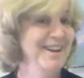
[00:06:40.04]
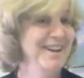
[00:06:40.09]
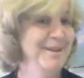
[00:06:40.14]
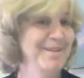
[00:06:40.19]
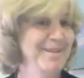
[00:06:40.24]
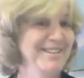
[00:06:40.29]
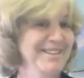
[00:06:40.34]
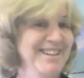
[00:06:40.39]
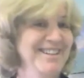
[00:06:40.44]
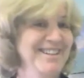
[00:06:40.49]

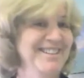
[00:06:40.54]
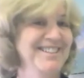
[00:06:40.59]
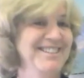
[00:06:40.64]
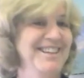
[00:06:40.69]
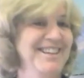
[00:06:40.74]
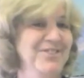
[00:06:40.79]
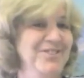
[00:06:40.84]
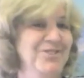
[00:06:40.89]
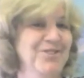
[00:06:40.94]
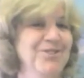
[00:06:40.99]
MSN
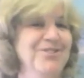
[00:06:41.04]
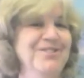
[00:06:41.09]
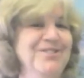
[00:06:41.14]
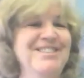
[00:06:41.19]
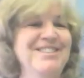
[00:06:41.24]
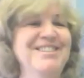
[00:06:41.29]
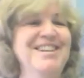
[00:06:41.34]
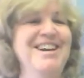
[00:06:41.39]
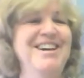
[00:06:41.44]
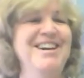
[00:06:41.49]
Essentials,
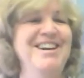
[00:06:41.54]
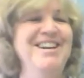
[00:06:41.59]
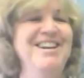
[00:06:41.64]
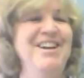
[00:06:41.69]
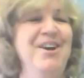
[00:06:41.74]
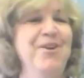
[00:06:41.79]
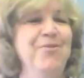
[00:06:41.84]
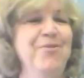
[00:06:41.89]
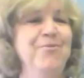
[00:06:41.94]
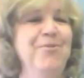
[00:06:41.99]

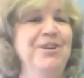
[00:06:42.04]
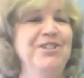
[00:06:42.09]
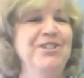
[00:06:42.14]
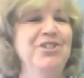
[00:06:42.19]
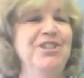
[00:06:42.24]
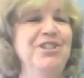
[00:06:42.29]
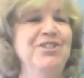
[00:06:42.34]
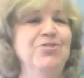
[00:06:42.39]
which